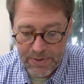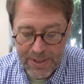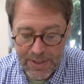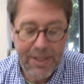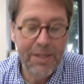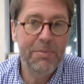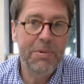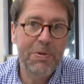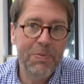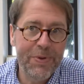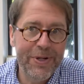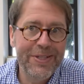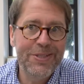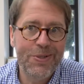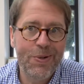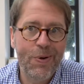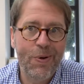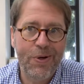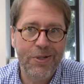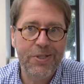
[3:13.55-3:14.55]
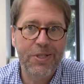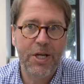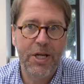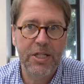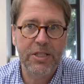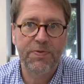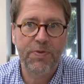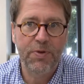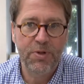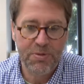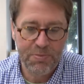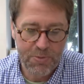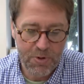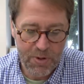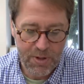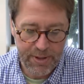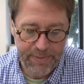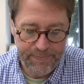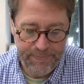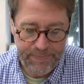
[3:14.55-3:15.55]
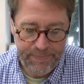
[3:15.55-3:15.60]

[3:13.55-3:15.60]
Let me read you our text for tomorrow.